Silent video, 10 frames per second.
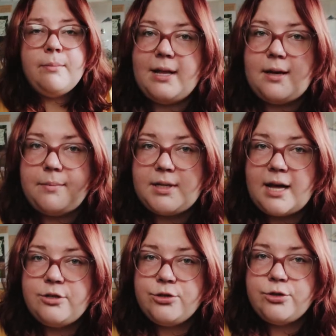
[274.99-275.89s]
but I'm
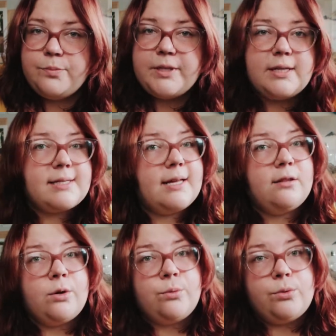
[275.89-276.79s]
not sure because I
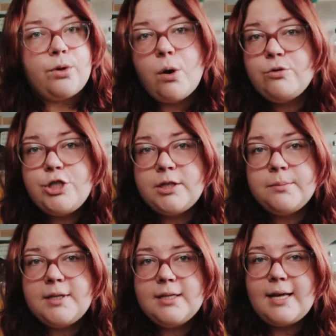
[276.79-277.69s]
know no
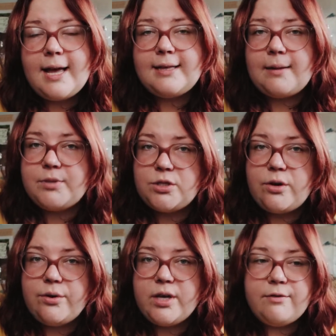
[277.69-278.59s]
German and I'm
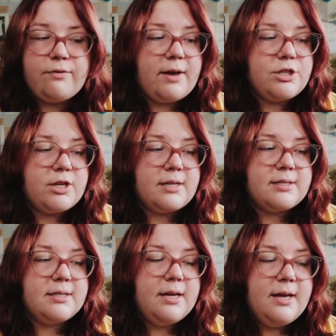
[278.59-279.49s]
sorry if I
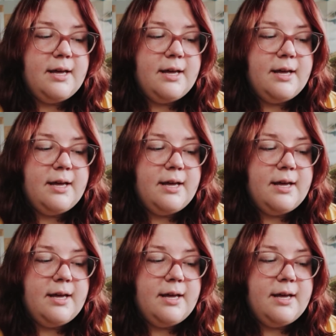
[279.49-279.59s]
just